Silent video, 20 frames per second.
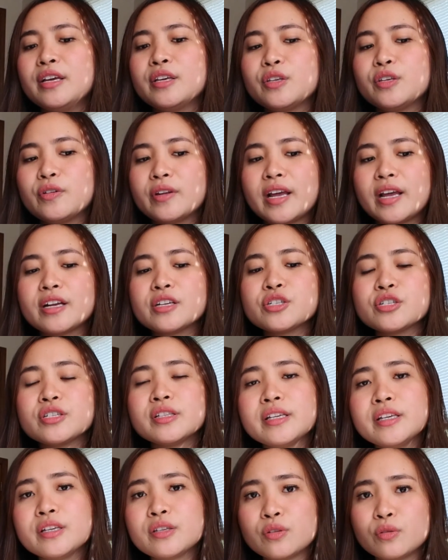You can
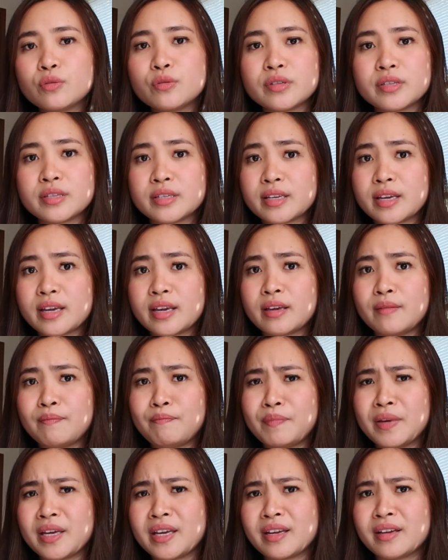actually use a
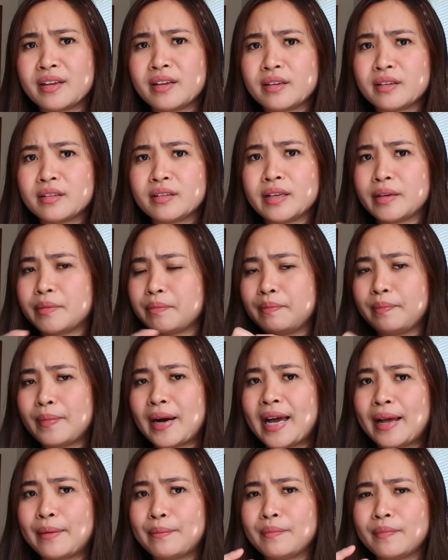big, like
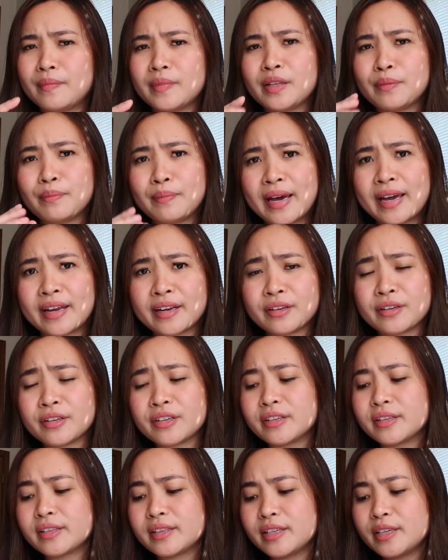the
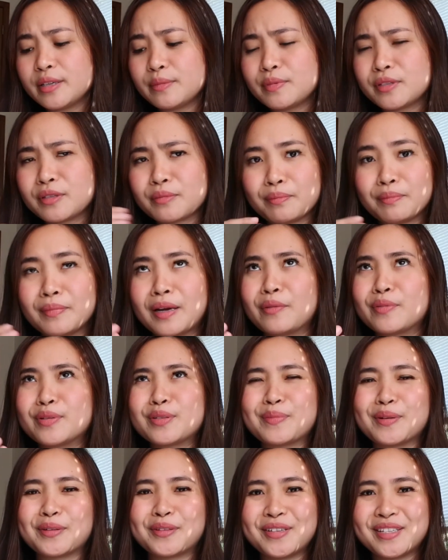binder clips. I was
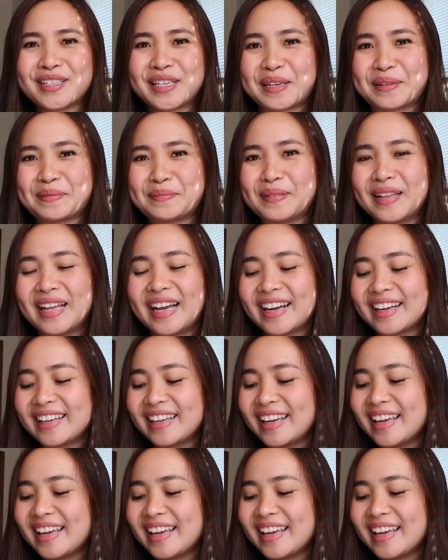about to say black.